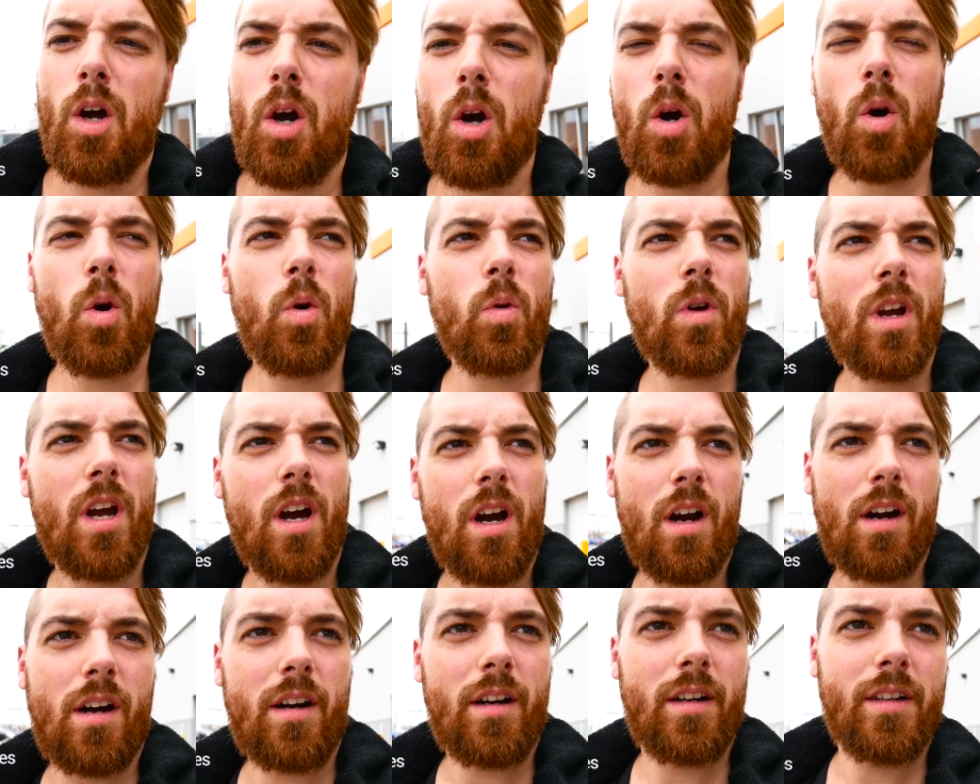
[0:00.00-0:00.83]
Oh,
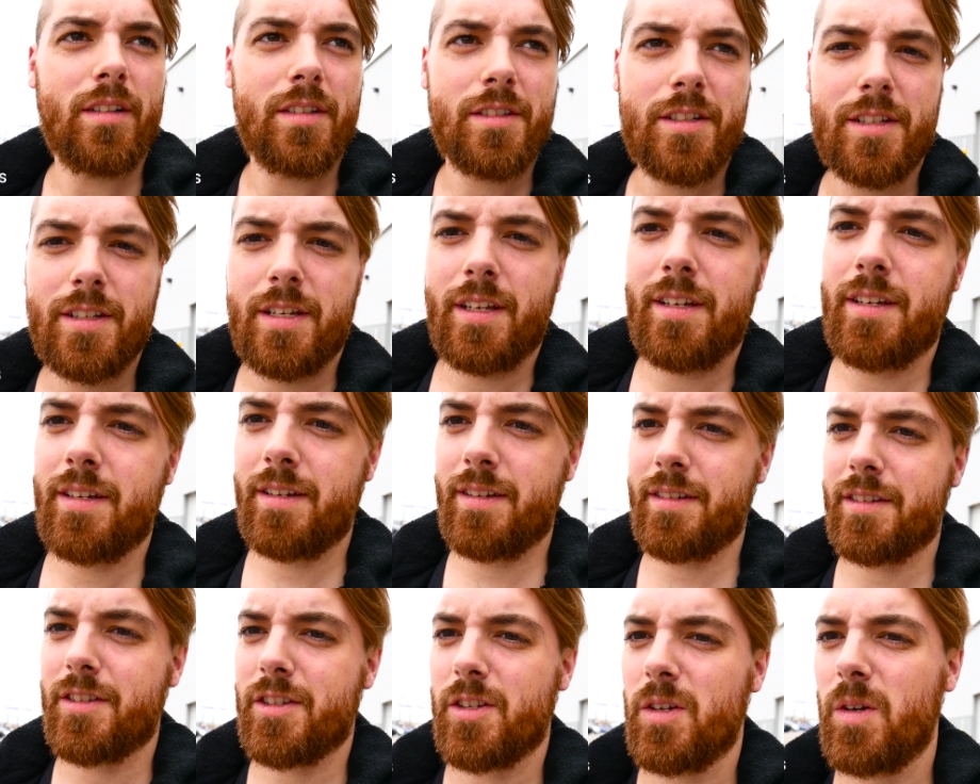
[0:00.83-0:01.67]
cars.
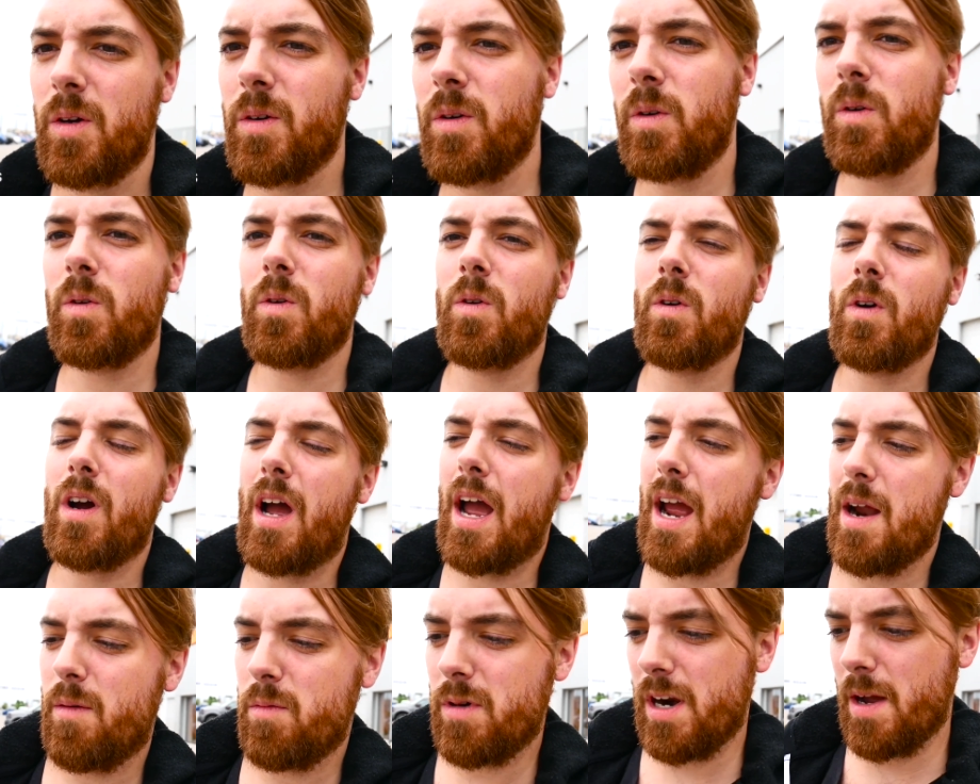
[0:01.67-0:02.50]
So
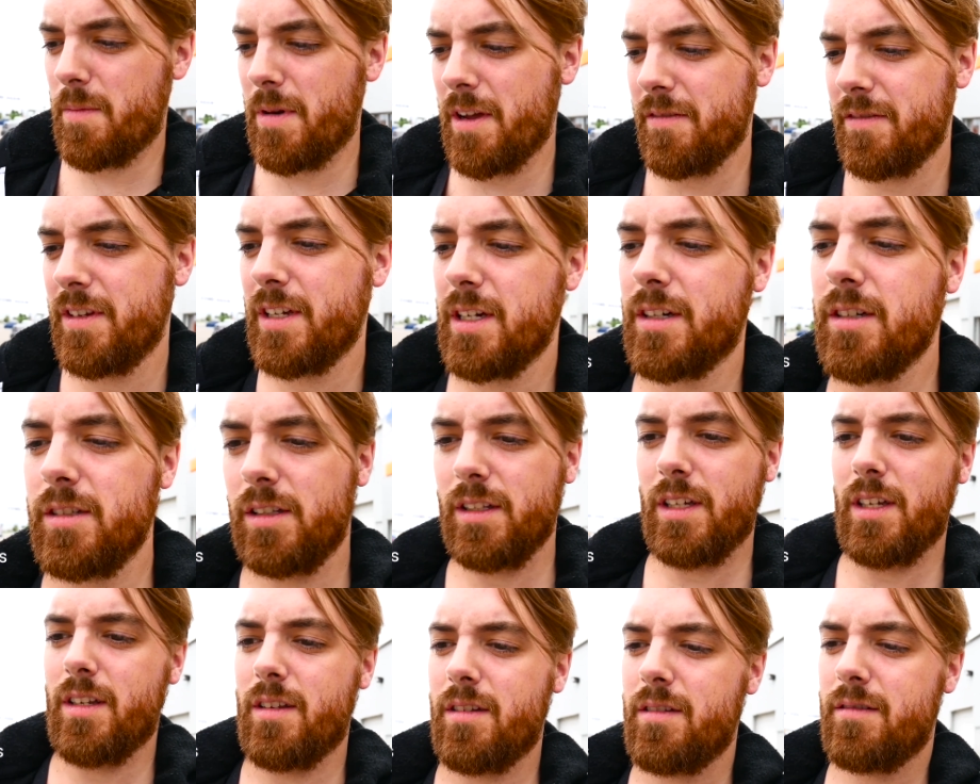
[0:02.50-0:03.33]
I brought my vehicle
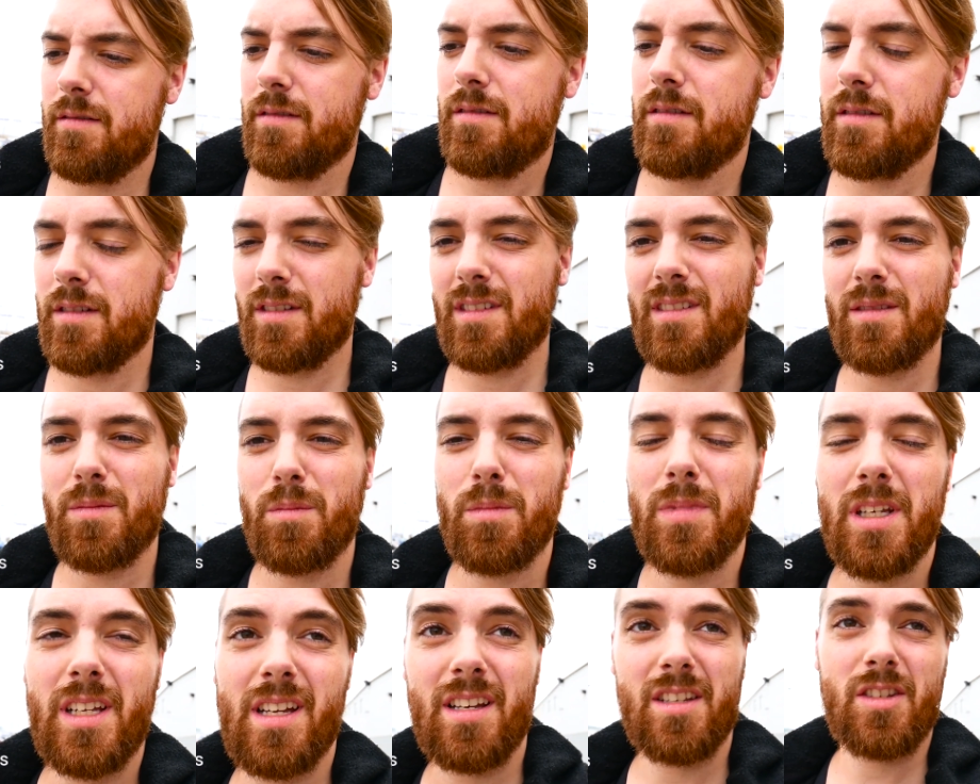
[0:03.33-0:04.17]
in
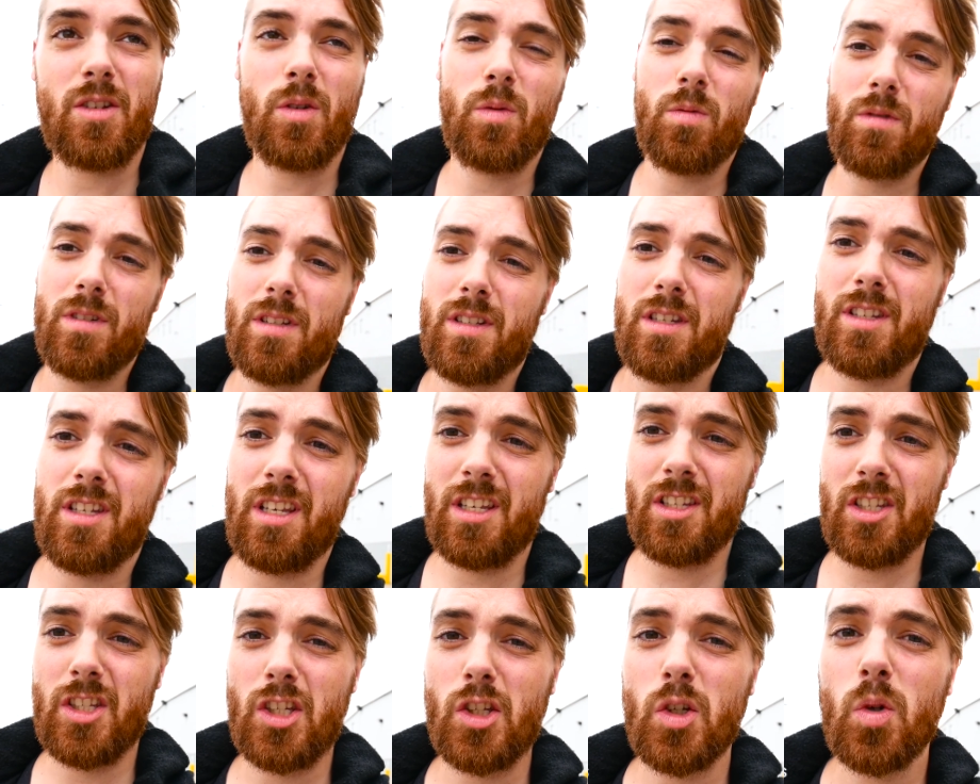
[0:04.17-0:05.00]
because it was
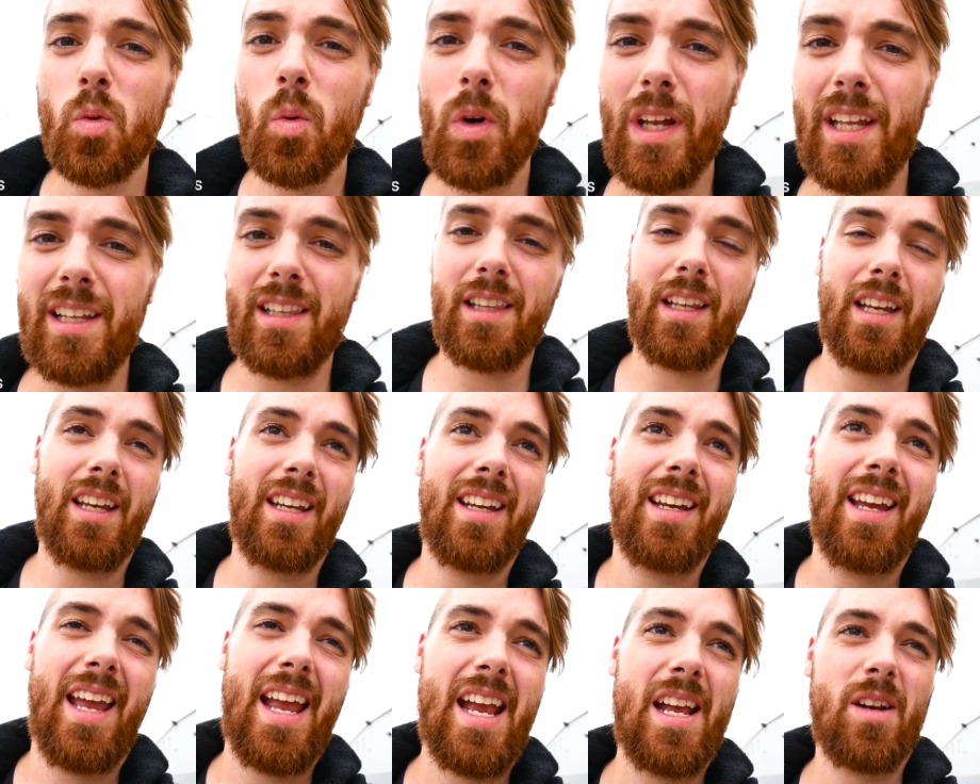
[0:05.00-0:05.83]
squealing
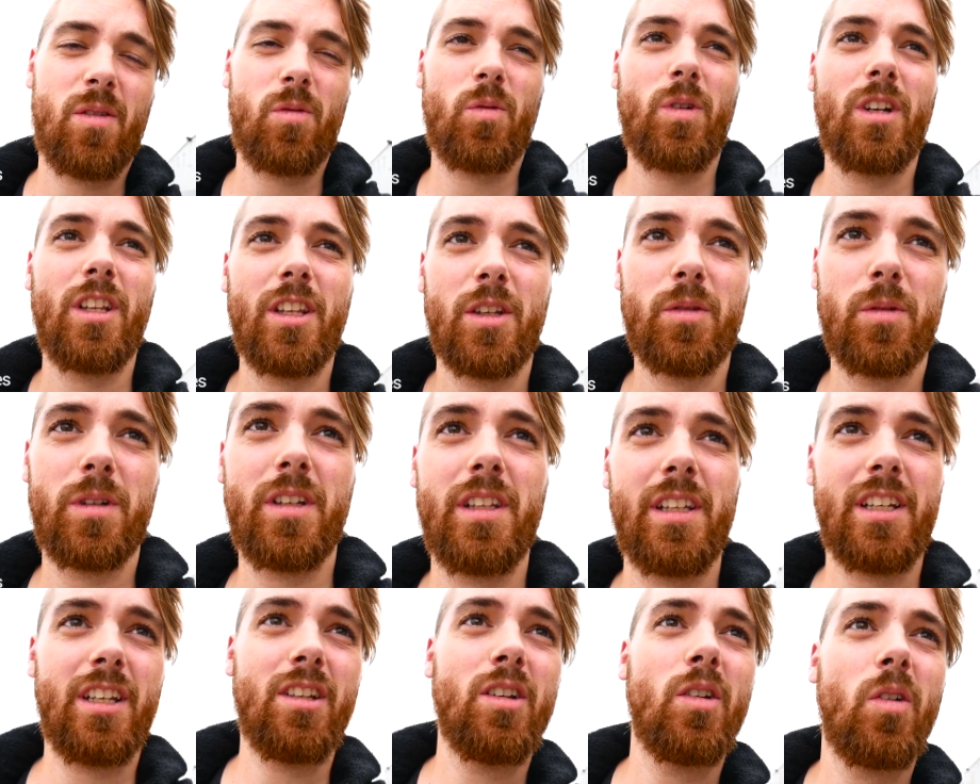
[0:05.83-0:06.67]
and really,
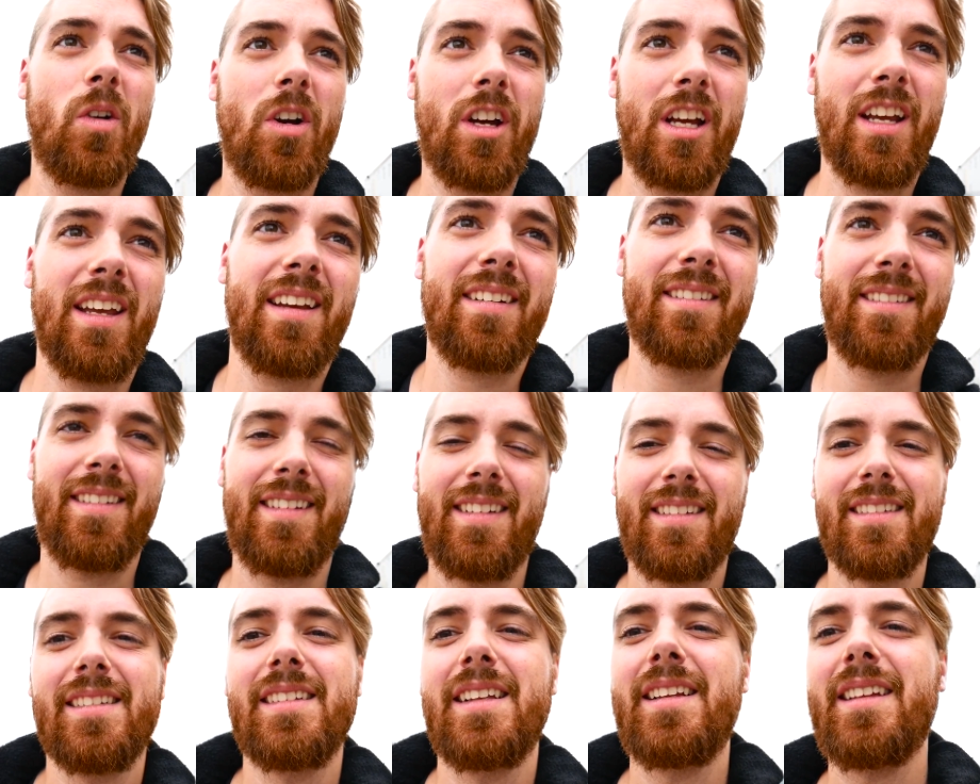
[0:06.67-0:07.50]
really annoying.
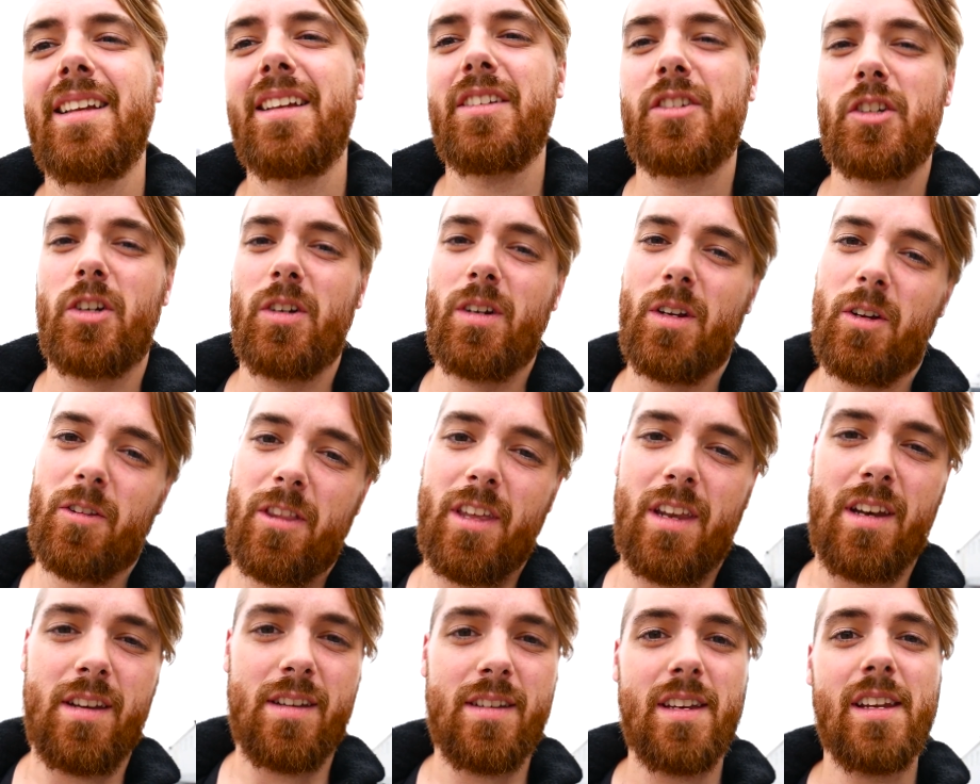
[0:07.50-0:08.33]
Turned out
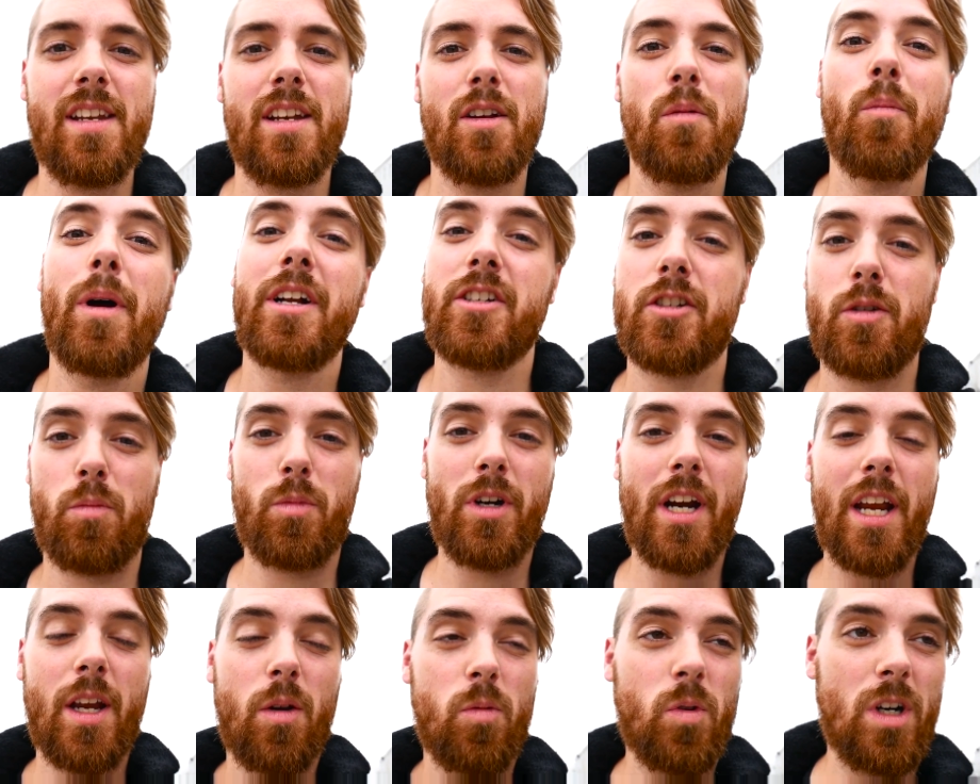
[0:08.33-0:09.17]
that it needed a bunch of
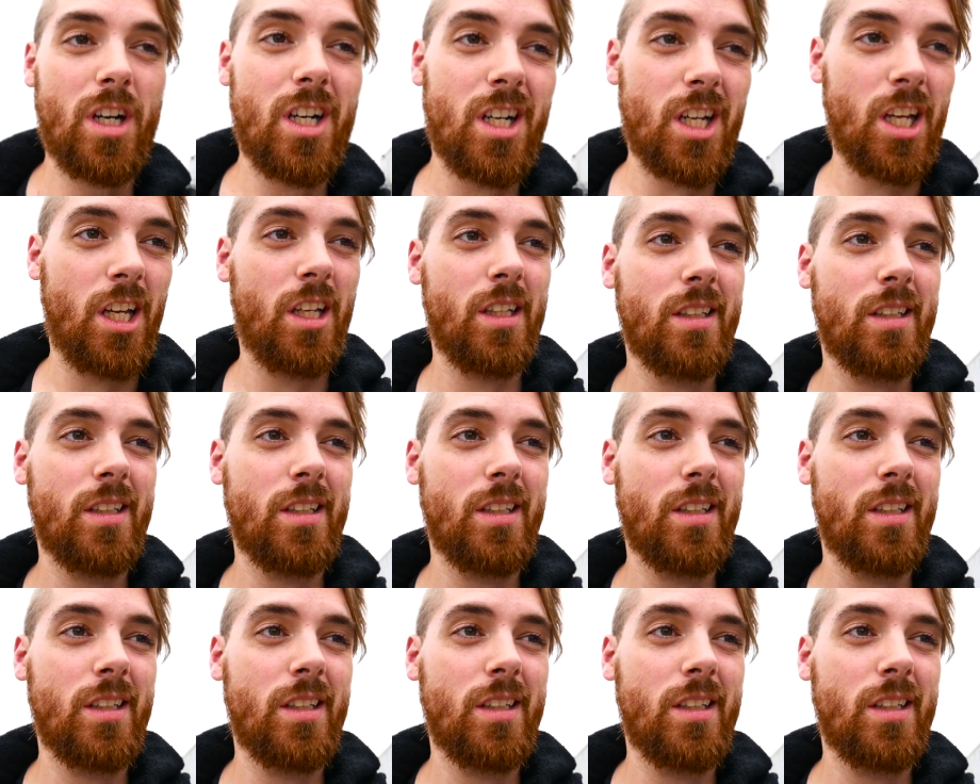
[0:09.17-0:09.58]
brake work.